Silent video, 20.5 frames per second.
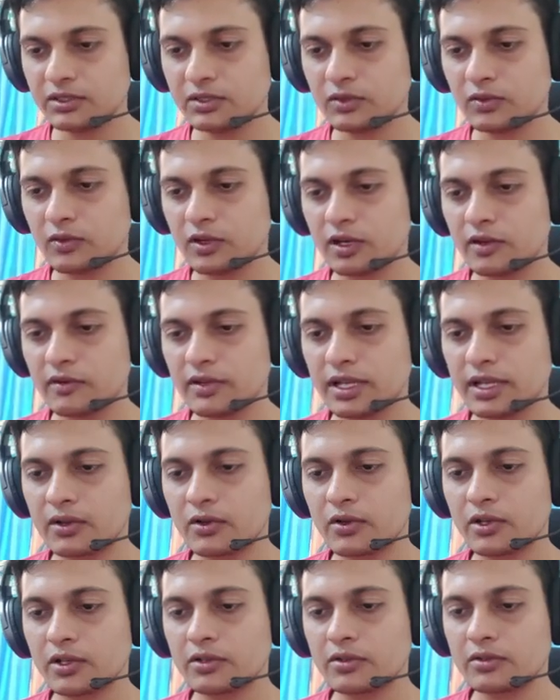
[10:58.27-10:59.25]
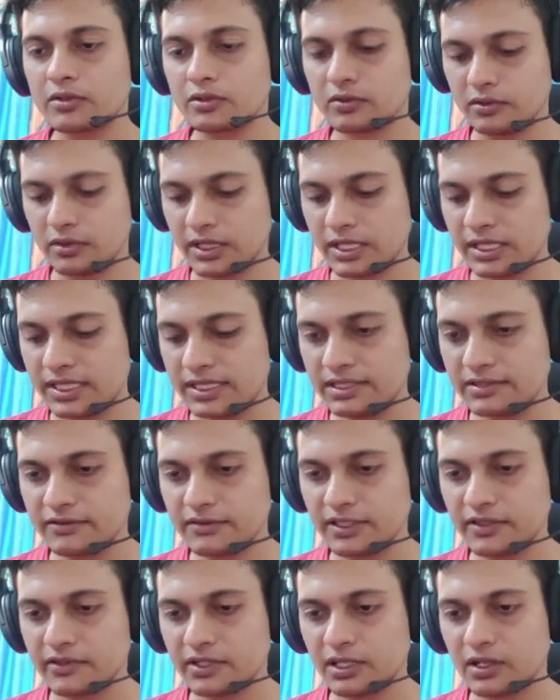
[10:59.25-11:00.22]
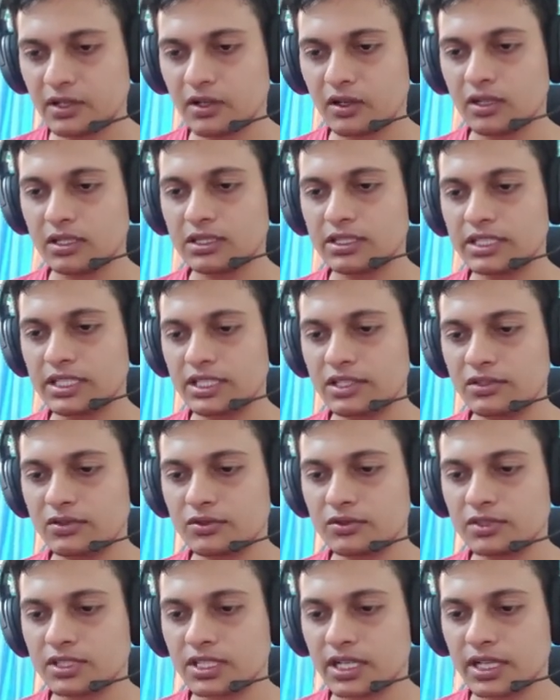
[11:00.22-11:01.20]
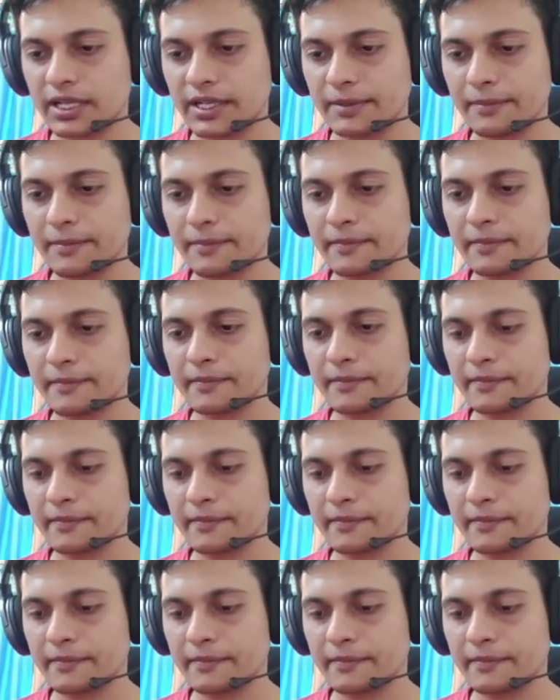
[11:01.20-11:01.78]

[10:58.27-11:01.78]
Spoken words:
So what we are going to do is we will call the username,